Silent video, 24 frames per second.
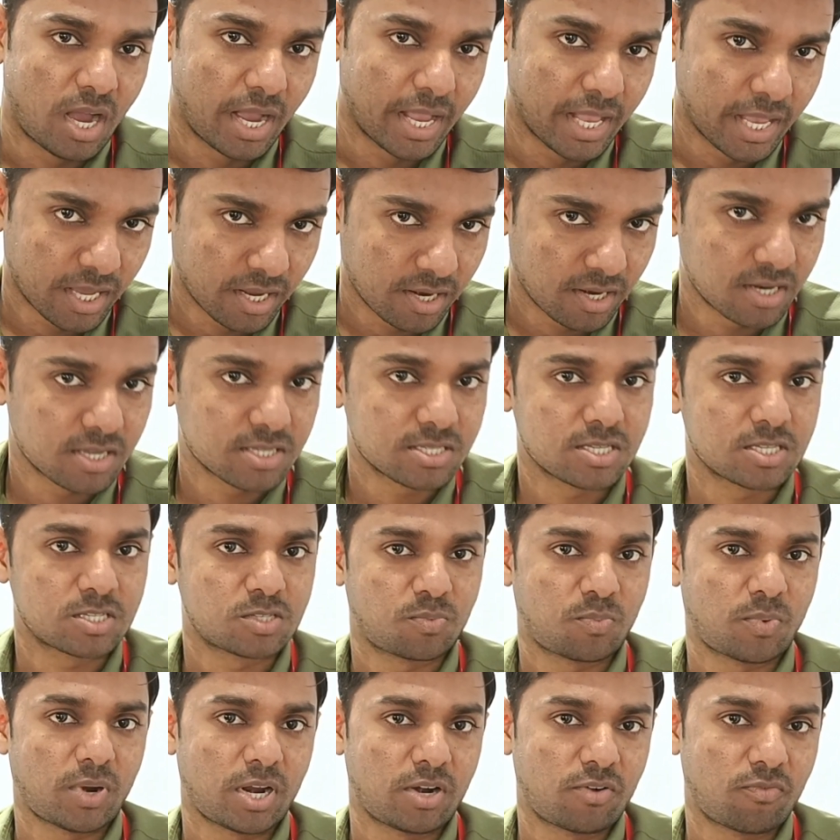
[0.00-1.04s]

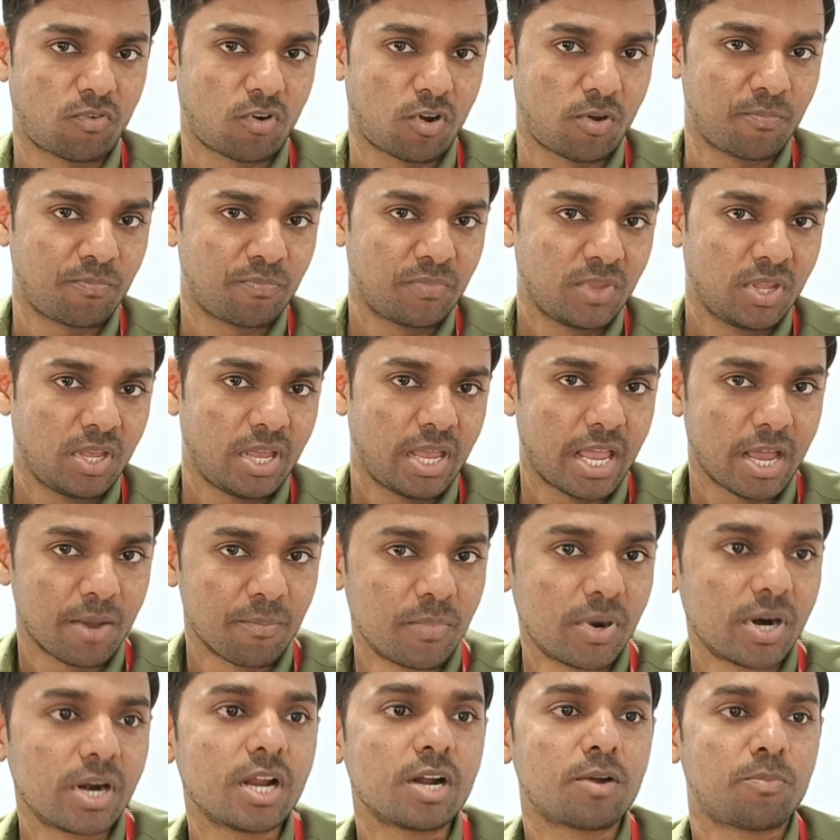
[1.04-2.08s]
IRNSS platform,
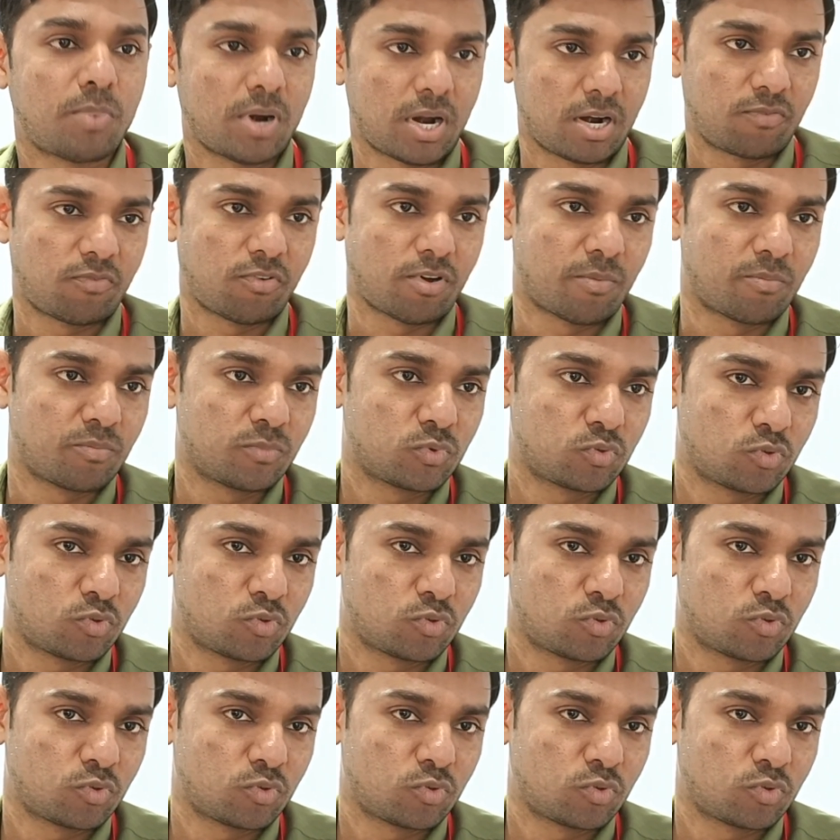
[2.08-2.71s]
embedded platform.